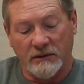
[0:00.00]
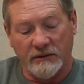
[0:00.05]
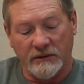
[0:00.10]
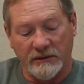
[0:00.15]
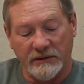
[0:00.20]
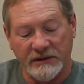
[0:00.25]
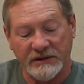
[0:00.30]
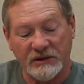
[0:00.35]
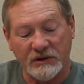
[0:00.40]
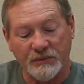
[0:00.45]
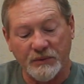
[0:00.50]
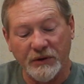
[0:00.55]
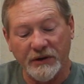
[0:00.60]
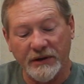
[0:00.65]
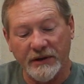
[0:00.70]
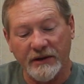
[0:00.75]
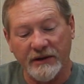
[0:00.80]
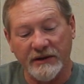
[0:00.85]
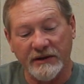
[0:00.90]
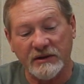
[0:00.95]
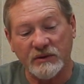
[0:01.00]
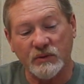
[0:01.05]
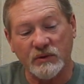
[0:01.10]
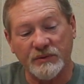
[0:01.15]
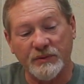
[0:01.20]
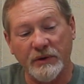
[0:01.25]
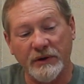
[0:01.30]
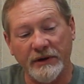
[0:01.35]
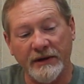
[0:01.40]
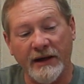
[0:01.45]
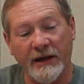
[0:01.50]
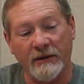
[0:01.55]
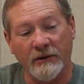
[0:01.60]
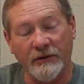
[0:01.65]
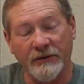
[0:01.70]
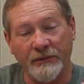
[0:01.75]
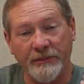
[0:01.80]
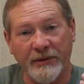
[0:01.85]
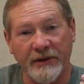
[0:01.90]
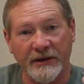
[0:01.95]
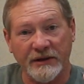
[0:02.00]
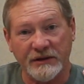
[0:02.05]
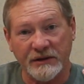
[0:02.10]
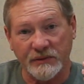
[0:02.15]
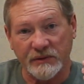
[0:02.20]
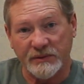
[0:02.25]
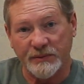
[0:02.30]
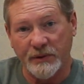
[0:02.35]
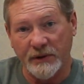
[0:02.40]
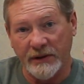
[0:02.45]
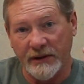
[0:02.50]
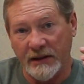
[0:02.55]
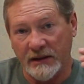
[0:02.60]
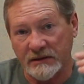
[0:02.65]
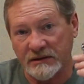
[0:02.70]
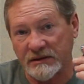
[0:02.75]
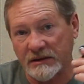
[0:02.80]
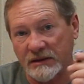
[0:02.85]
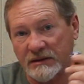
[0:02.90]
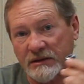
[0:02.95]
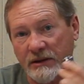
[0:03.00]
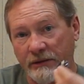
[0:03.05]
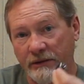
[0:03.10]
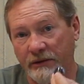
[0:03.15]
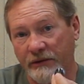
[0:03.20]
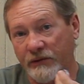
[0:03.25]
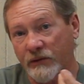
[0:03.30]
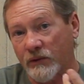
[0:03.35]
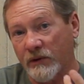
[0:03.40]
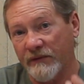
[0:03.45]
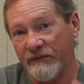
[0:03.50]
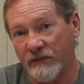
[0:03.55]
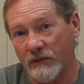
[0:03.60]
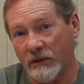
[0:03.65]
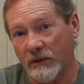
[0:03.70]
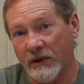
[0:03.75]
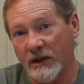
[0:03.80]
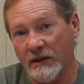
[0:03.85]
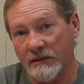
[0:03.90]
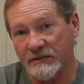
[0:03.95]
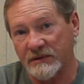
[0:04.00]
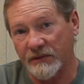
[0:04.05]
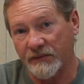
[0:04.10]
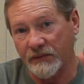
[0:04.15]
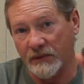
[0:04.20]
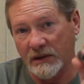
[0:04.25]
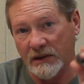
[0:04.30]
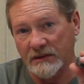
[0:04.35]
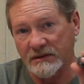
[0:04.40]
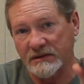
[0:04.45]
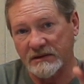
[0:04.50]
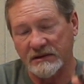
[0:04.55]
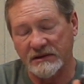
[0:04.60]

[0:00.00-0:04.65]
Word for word: This was put. This was putting out on the bench. It was putting out six hundred twenty-four grams of thrust.